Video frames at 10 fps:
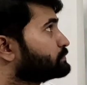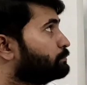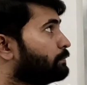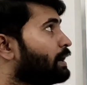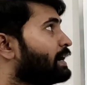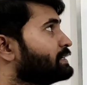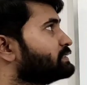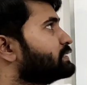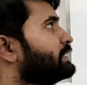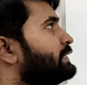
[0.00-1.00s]

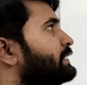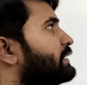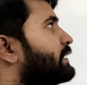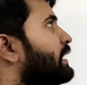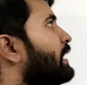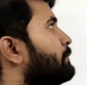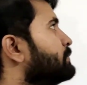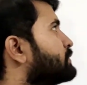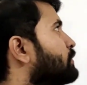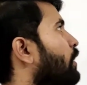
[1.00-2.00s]
mass in
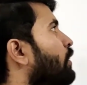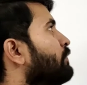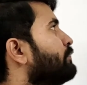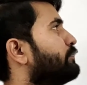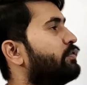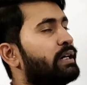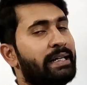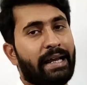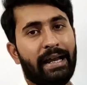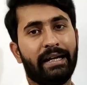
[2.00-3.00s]
grams of
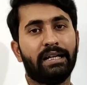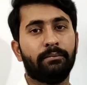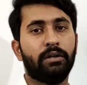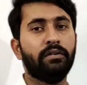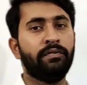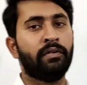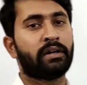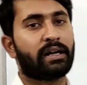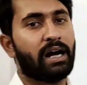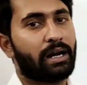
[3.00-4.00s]
1 atom of
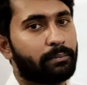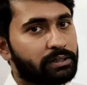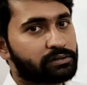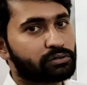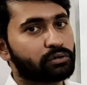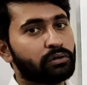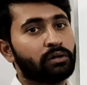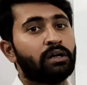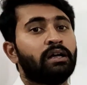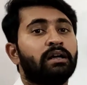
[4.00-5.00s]
carbon?
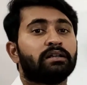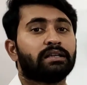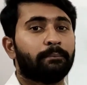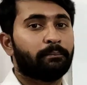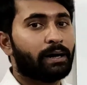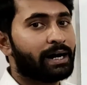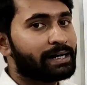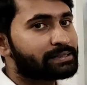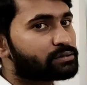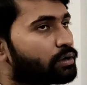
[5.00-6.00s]
So the mass